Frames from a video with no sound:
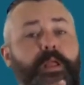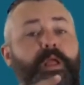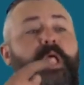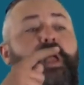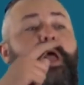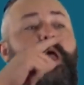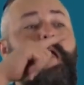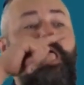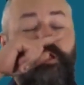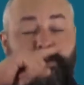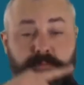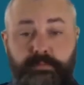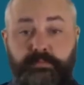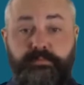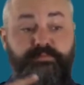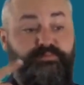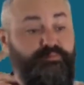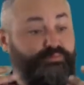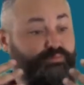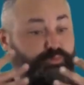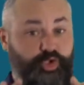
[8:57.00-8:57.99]
Wash your
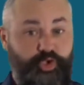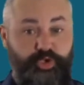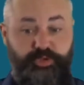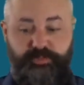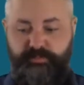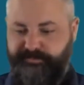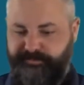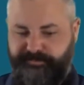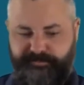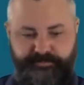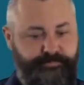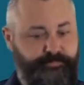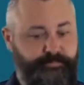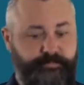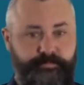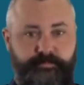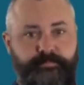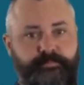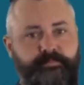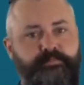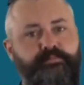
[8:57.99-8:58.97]
hands straight away with
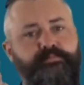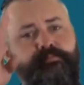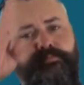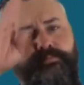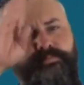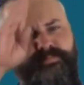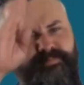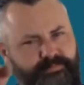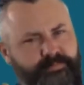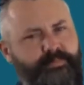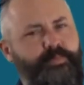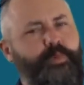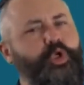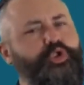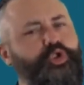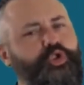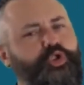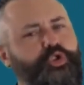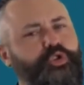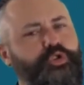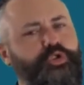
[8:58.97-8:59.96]
soap and water,
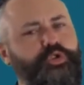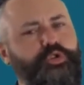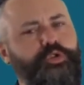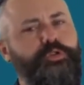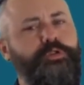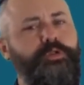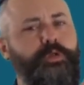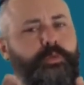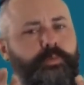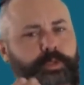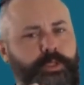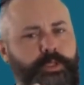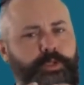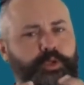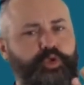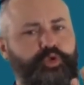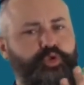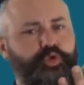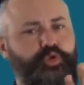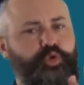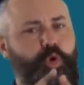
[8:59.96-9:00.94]

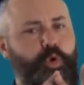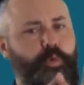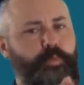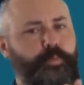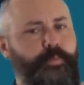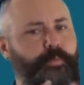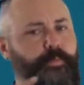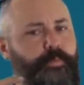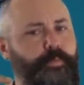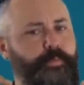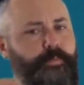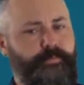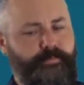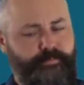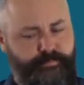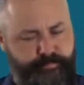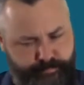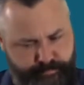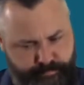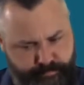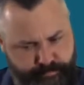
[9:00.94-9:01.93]
or use an
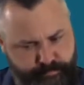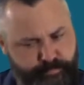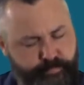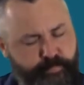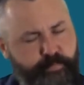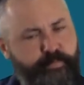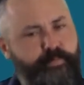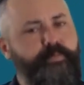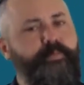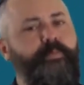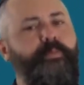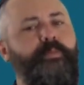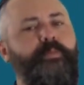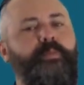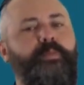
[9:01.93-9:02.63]
alcohol-based hand cleaner or